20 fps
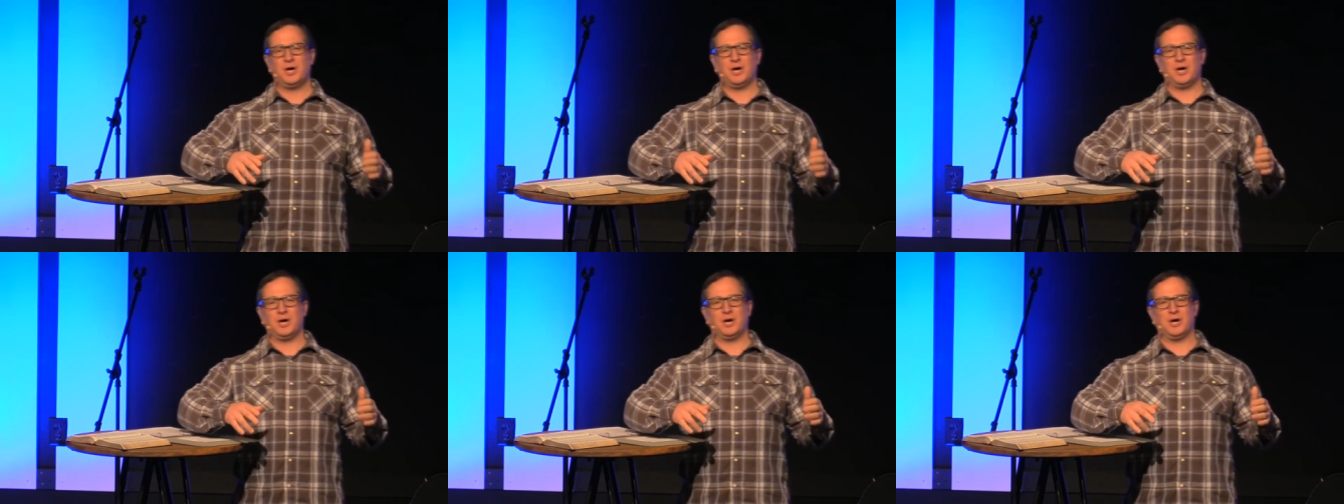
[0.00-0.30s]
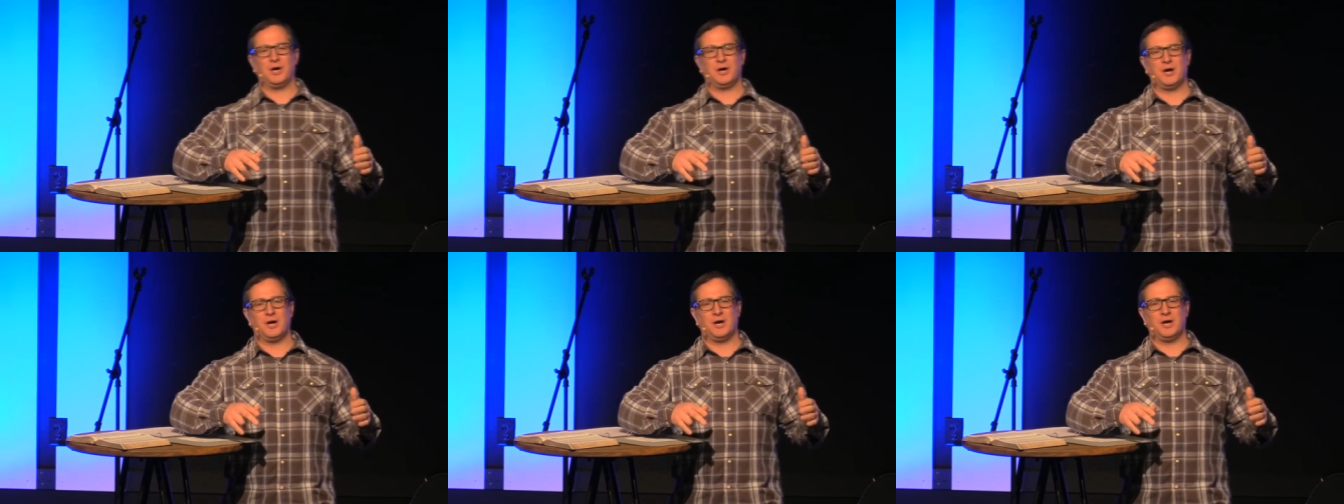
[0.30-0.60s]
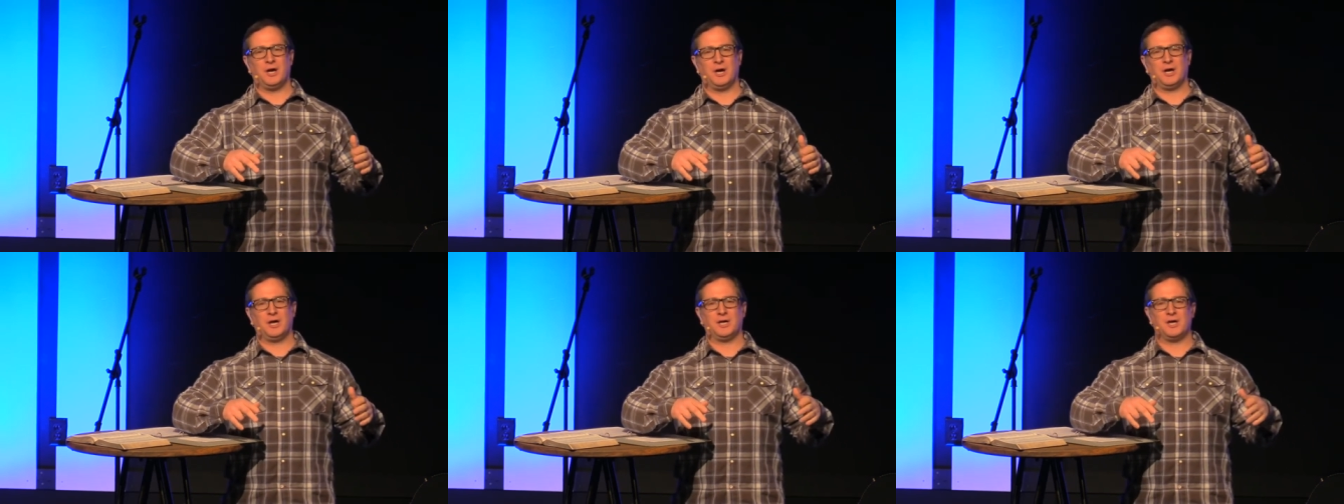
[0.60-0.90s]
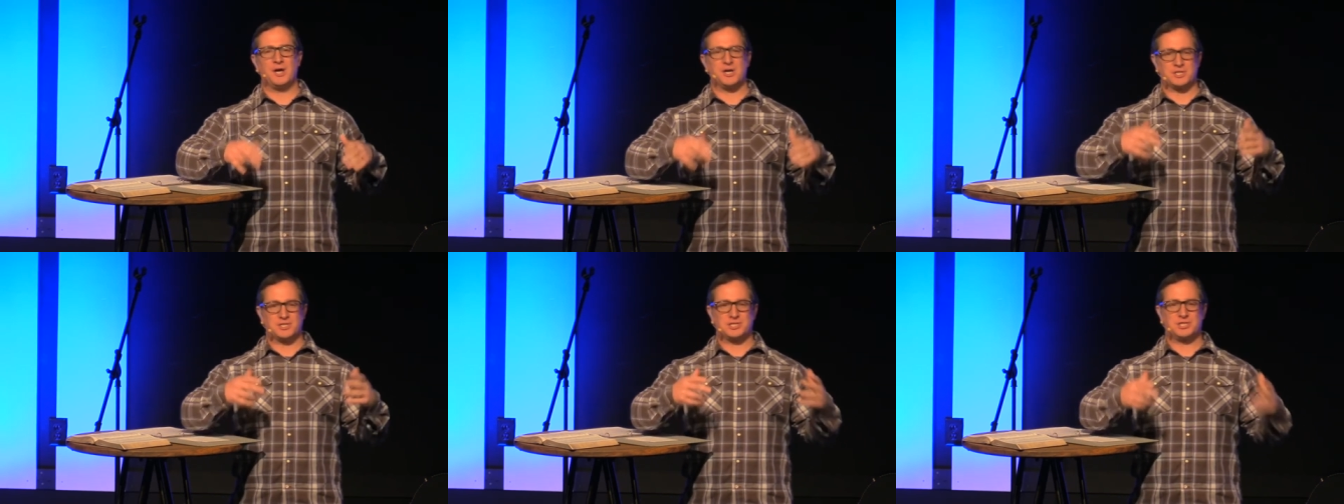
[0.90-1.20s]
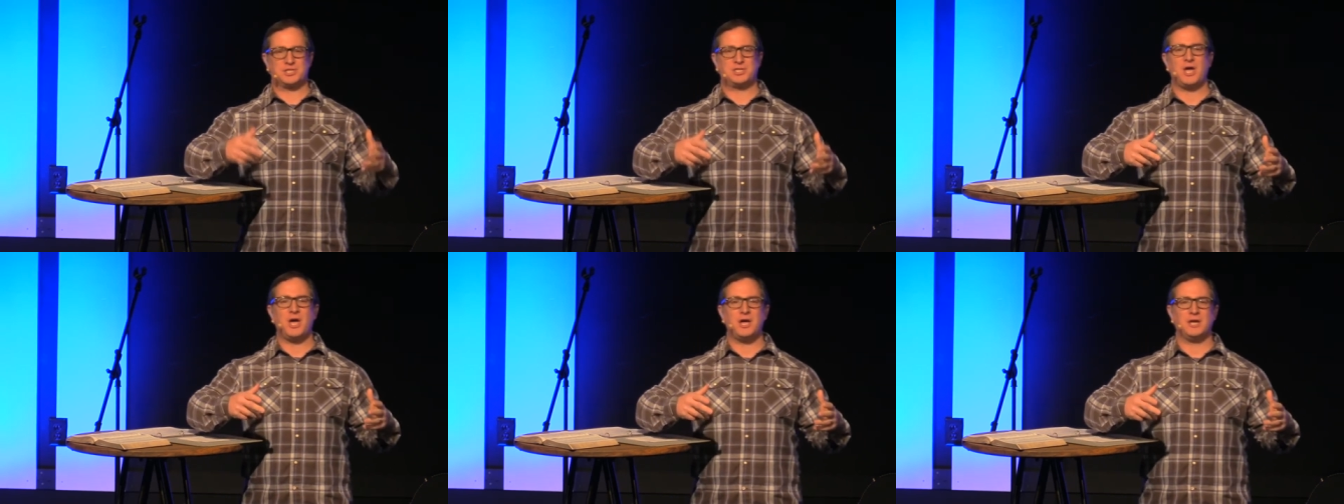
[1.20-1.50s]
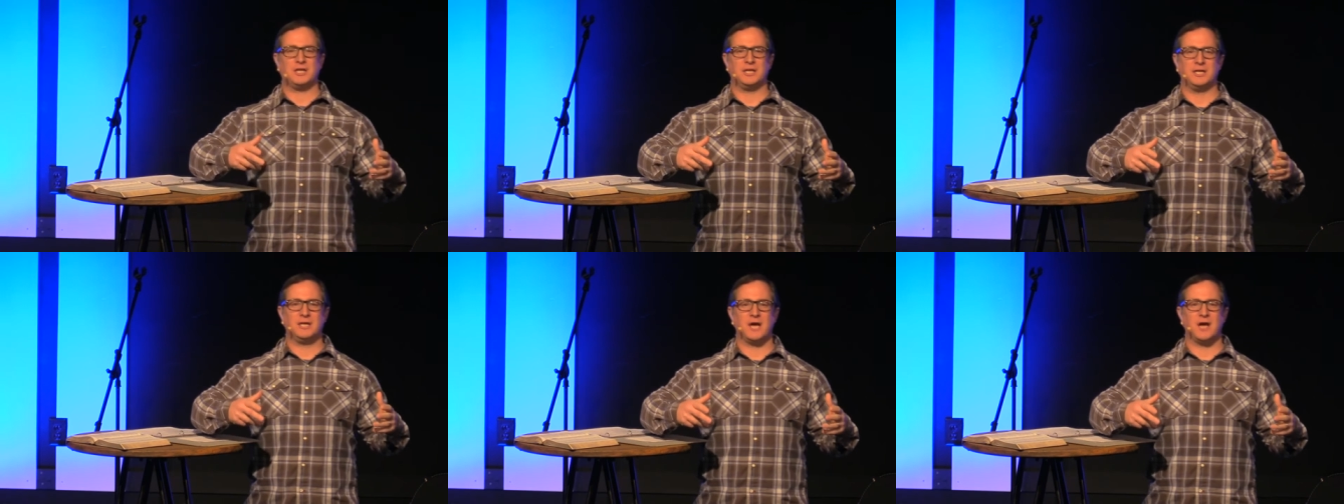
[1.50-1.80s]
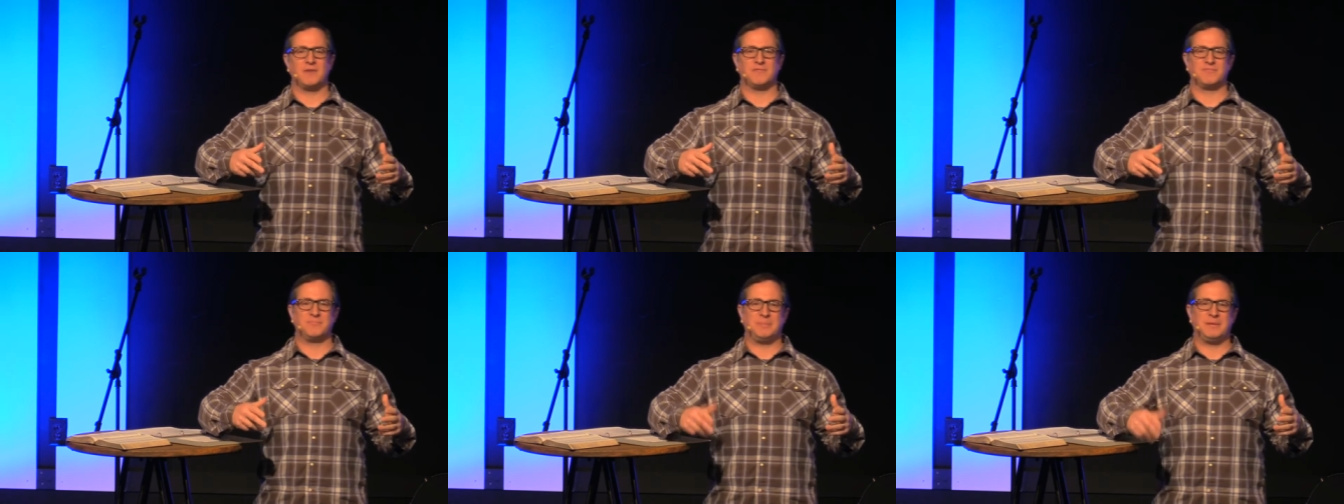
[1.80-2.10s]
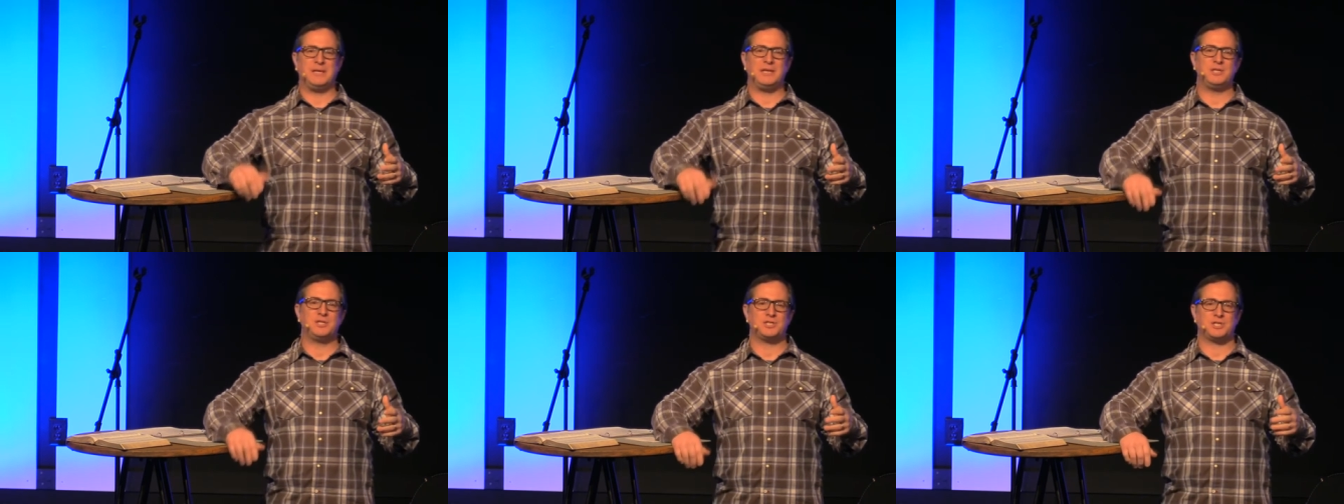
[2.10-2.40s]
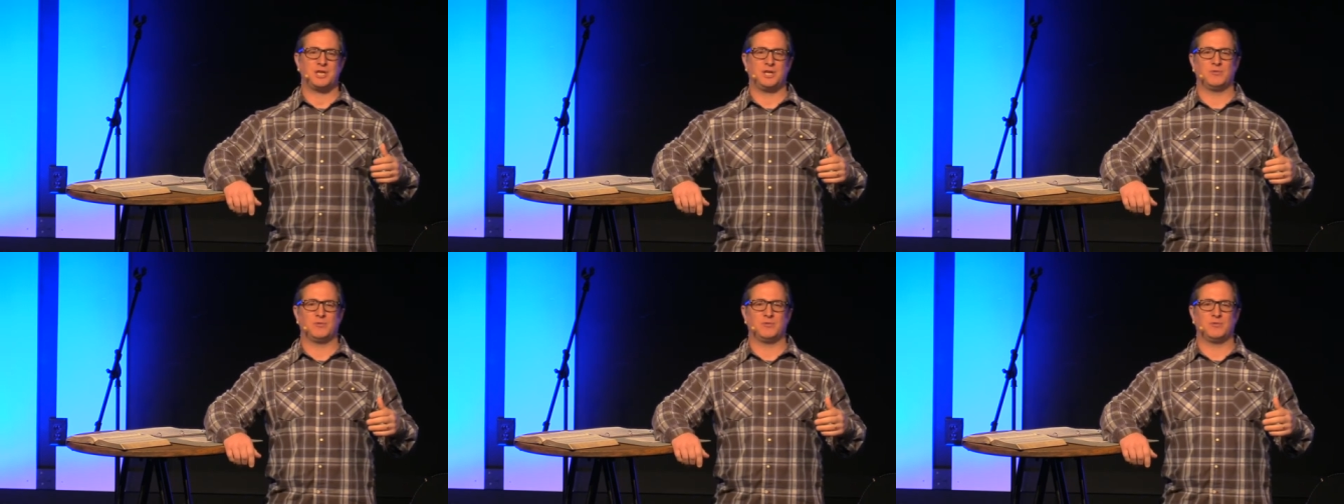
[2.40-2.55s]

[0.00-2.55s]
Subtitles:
a study of beach